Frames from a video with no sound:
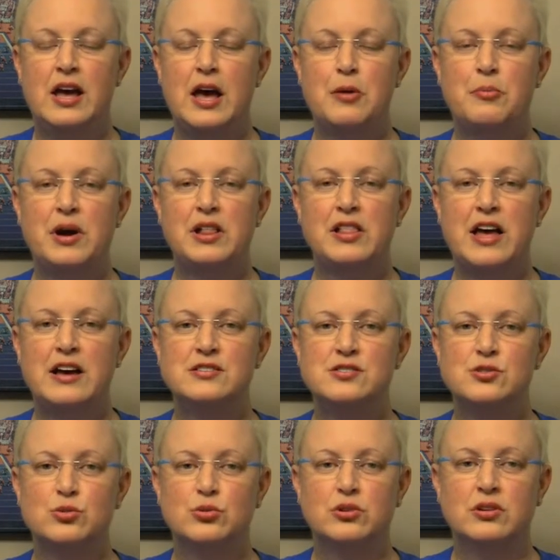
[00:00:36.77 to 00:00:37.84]
At my
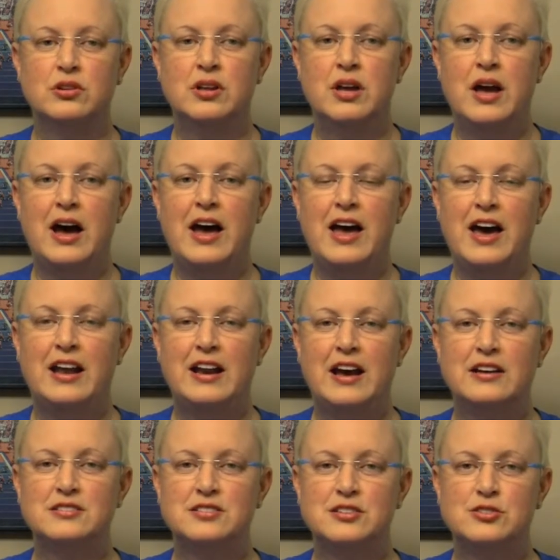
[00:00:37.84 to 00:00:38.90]
last school, I had
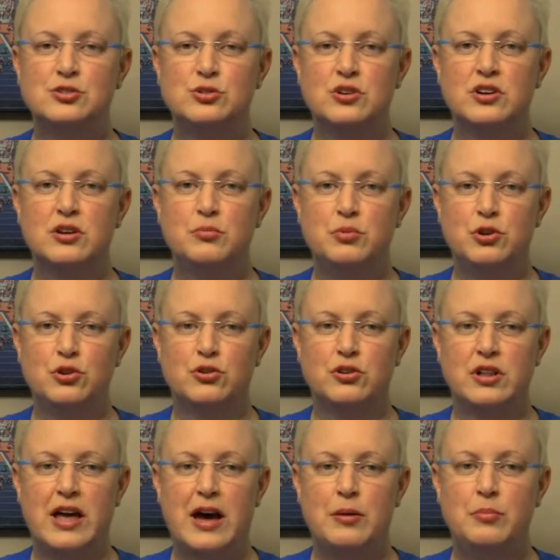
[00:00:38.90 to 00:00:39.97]
access to a computer
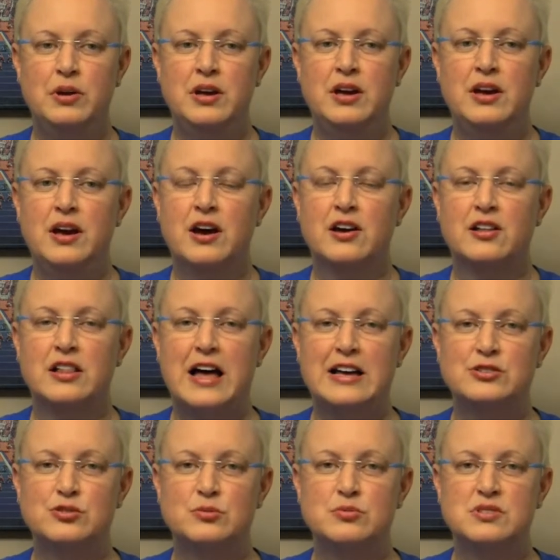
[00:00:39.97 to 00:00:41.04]
lab, a
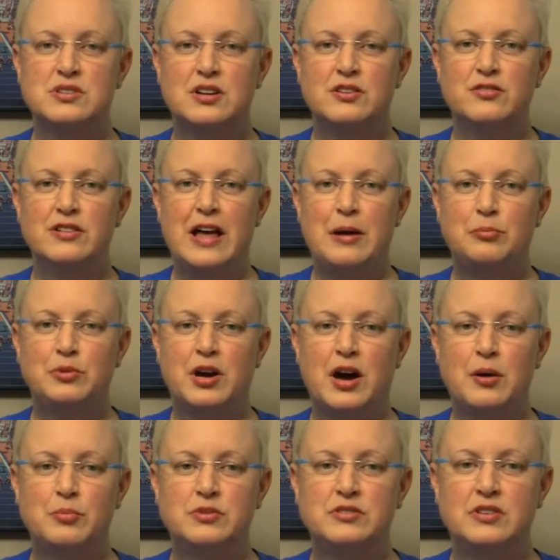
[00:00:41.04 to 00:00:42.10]
classroom set of
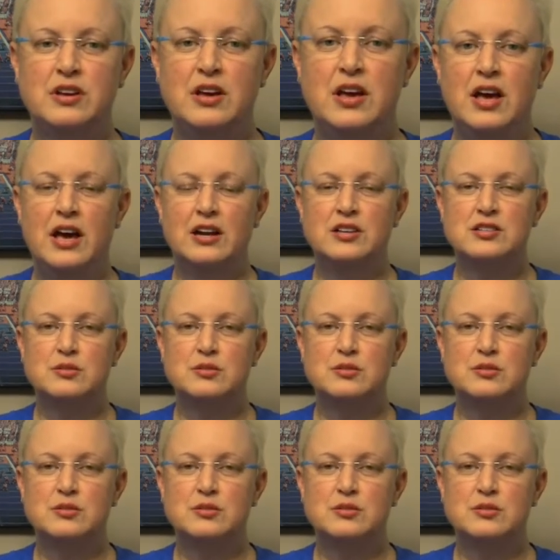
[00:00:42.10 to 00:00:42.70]
laptops, and a